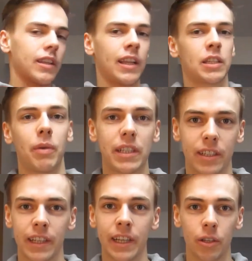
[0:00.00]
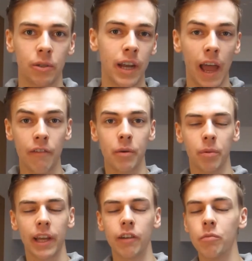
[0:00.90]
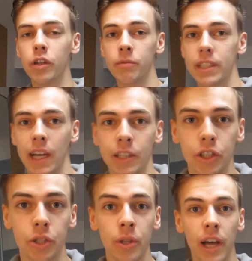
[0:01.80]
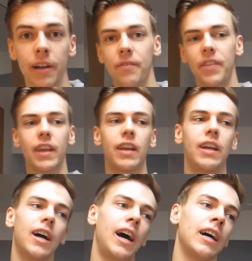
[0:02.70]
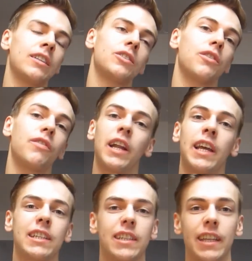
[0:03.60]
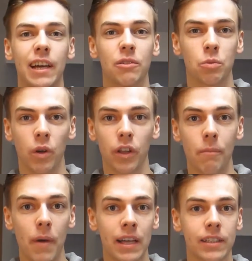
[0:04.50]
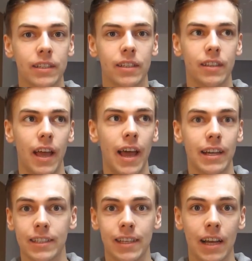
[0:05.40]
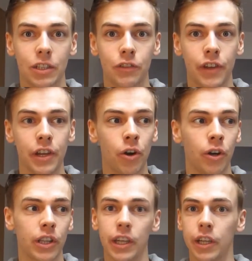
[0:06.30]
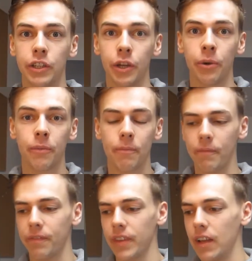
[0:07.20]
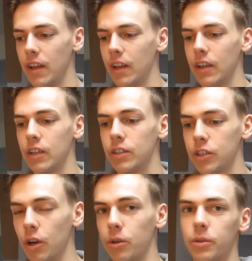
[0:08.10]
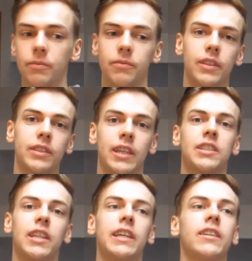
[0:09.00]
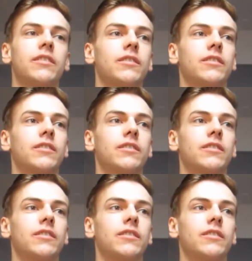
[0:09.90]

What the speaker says: and that's basically including every plane of movement as you do that. And so really I'd say that was one of the best exercises for your core that you can do. So essentially,